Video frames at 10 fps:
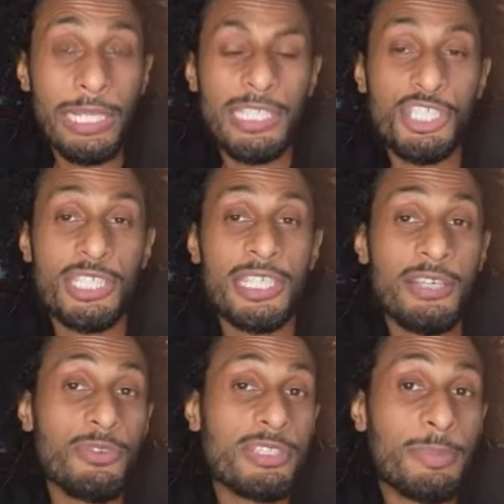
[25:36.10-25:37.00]
like, did she
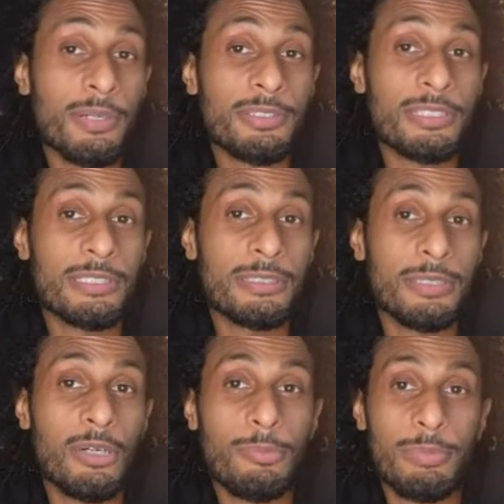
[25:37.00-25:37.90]
kill this person,
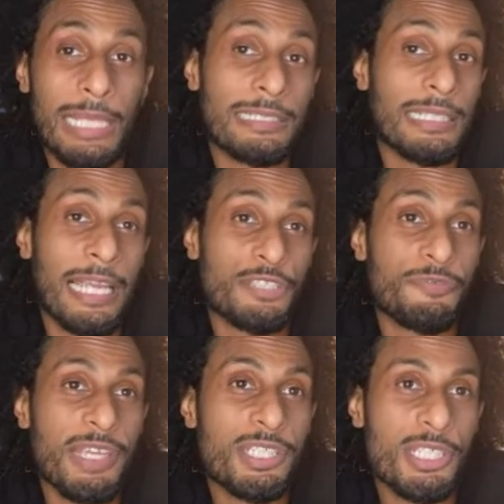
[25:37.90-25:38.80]
you know, like to catch
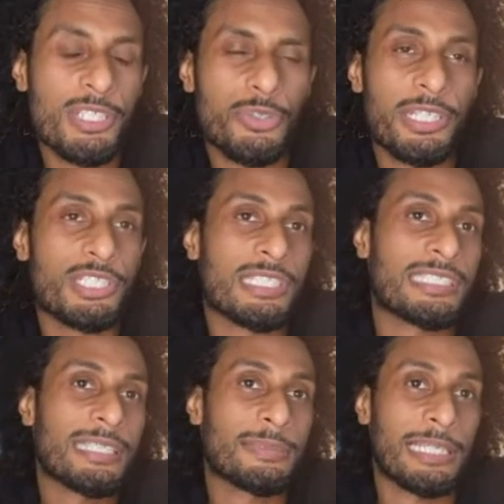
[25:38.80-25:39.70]
vengeance, or he
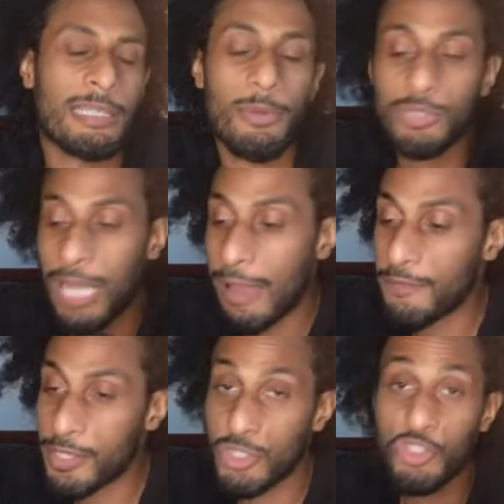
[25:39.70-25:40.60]
just seems like the most
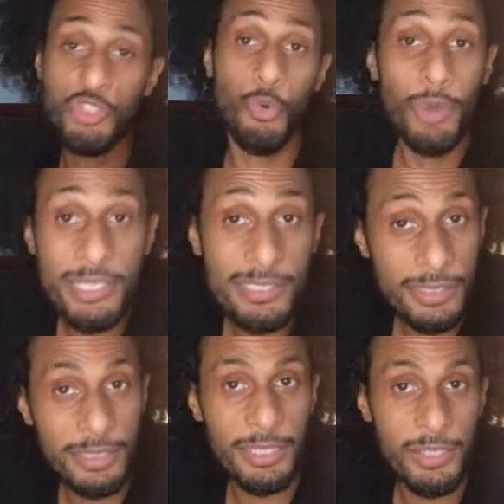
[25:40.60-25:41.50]
obvious choice
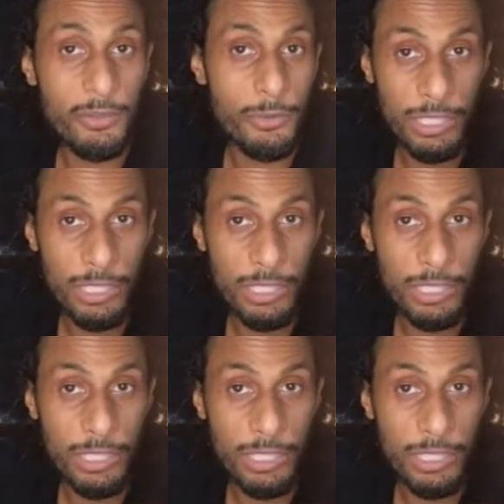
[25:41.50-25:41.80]
to kill?